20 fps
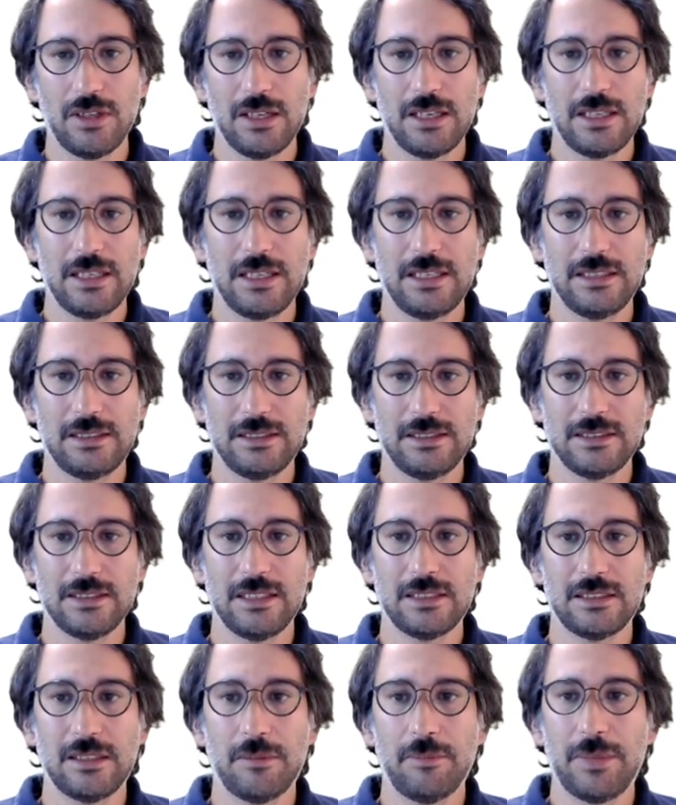it is not
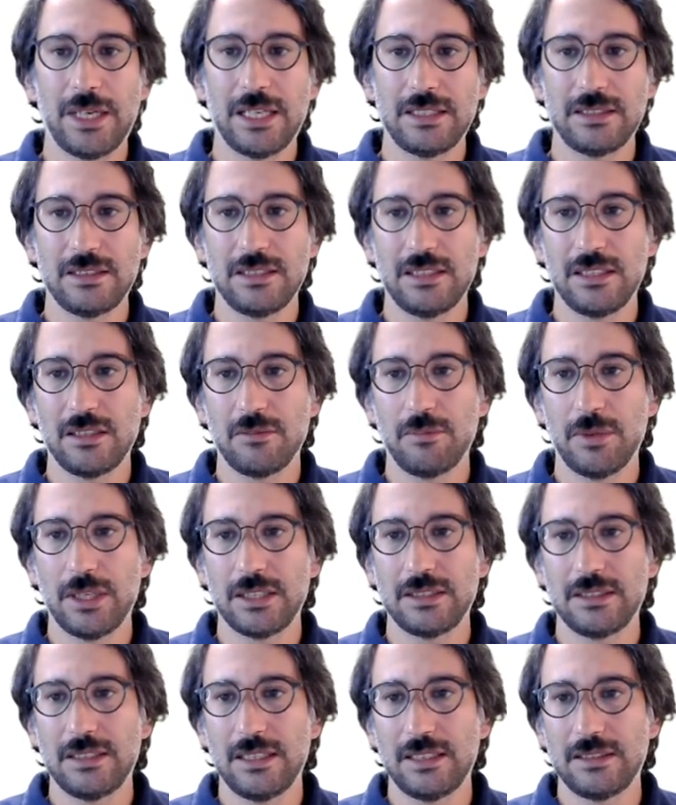a bad thing, but
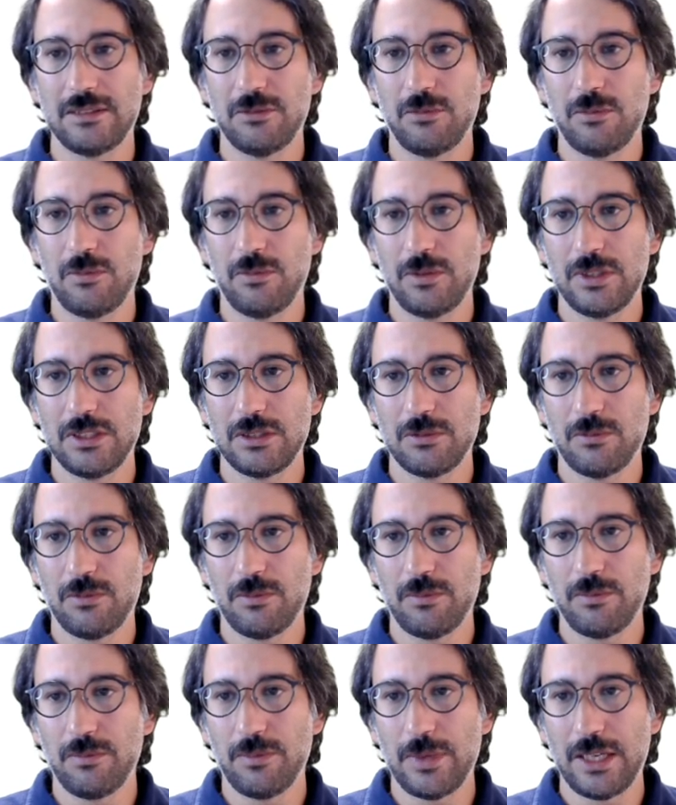that is
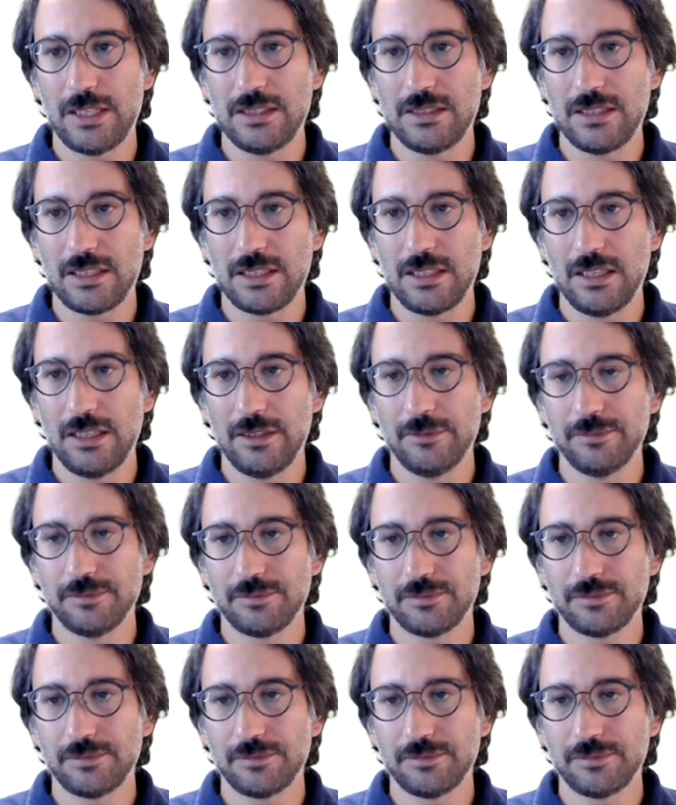basically,